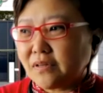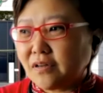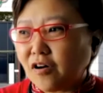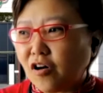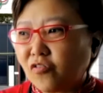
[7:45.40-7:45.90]

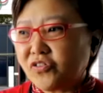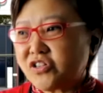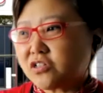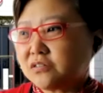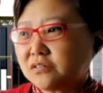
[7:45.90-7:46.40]

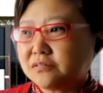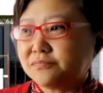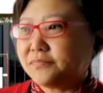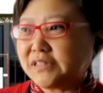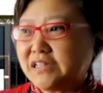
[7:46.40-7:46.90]
official
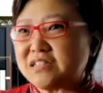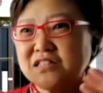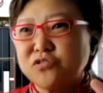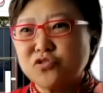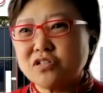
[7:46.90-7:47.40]

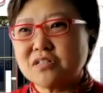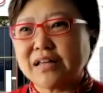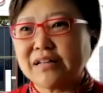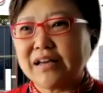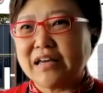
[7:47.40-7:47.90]
institutions
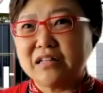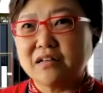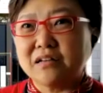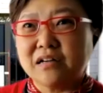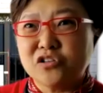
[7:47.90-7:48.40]
like
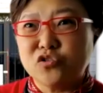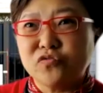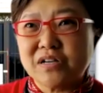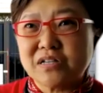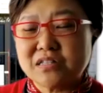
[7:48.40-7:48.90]
a
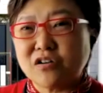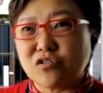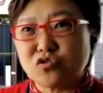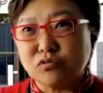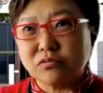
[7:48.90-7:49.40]
university or
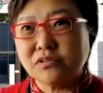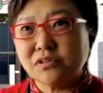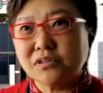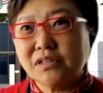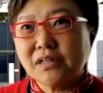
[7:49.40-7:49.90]
schools.
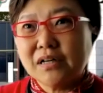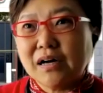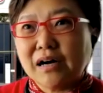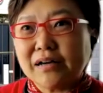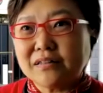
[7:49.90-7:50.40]

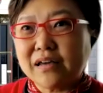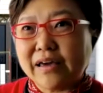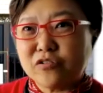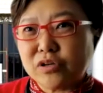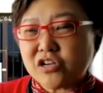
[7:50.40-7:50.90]
I think
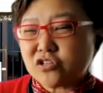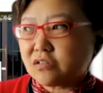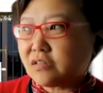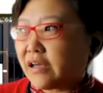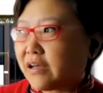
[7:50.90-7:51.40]

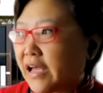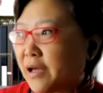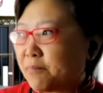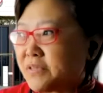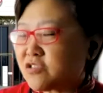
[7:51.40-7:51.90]
education
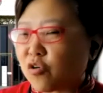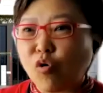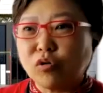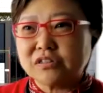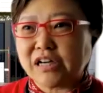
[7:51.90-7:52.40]
happens
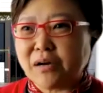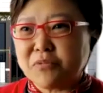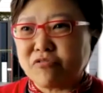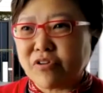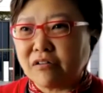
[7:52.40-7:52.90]
all the time
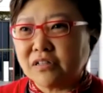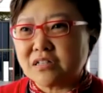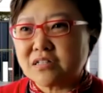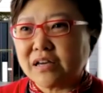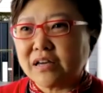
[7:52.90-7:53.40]
around
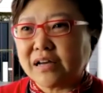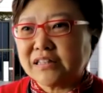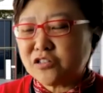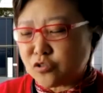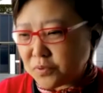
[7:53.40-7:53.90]
us, and I
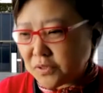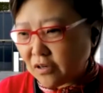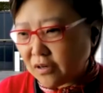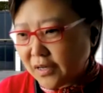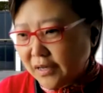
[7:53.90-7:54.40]
think to be
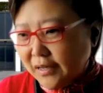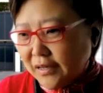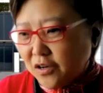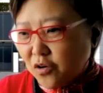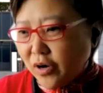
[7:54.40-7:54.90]

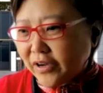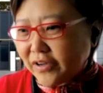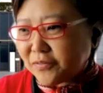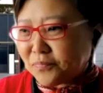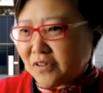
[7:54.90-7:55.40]

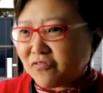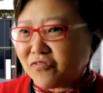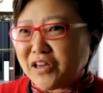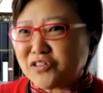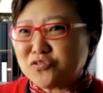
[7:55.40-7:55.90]
quite
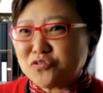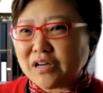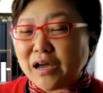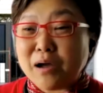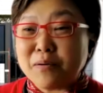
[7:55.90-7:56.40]
fair to,
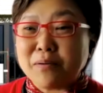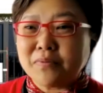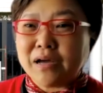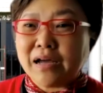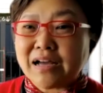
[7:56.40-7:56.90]

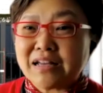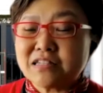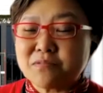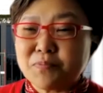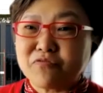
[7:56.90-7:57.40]
I can't
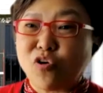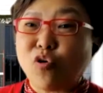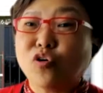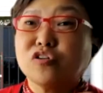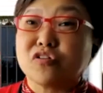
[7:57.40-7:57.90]
speak for
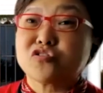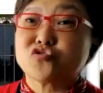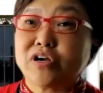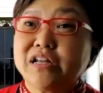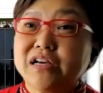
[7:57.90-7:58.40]
whole of
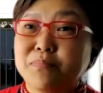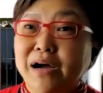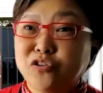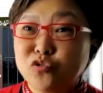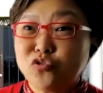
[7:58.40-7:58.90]
Australia, but I
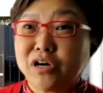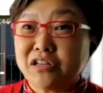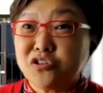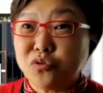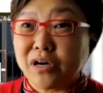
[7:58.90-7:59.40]
know you
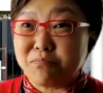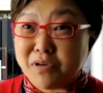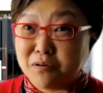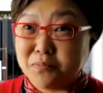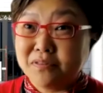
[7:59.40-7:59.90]
are in
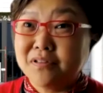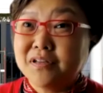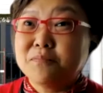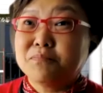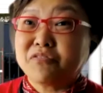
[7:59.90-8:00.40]
Melbourne.
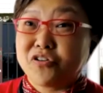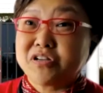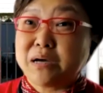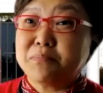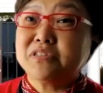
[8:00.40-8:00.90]
But for example, the